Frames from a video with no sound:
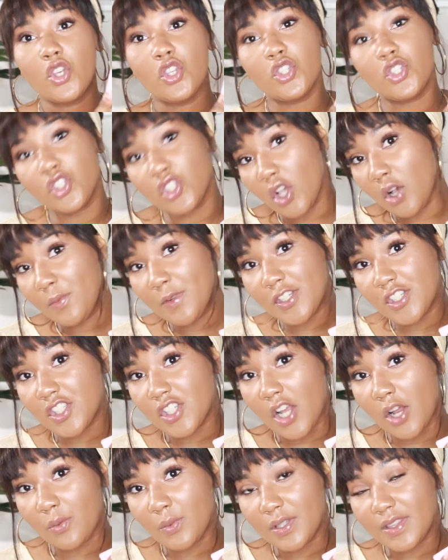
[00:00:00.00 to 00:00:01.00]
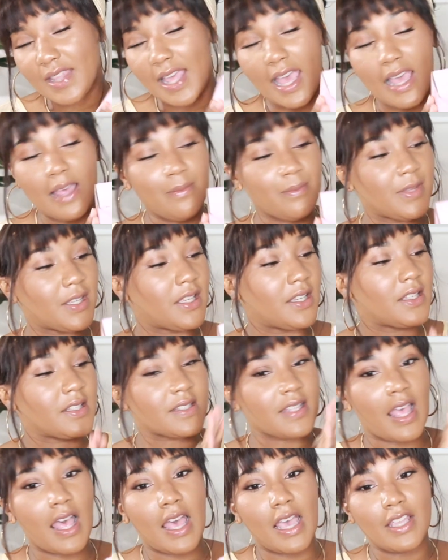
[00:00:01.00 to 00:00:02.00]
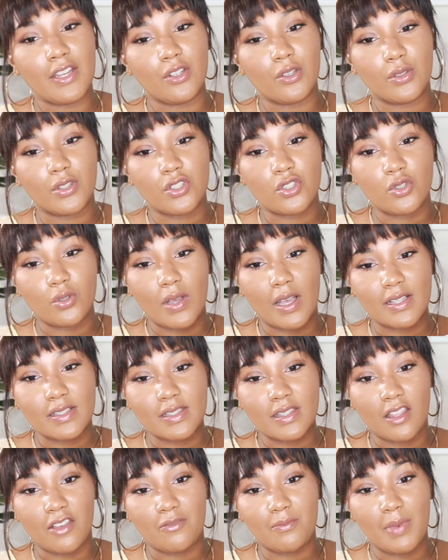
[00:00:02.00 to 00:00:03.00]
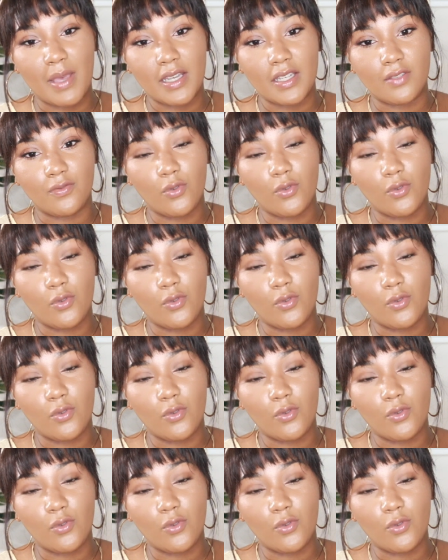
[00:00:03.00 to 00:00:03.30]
So I'm going to start with that because I know that you guys love Petit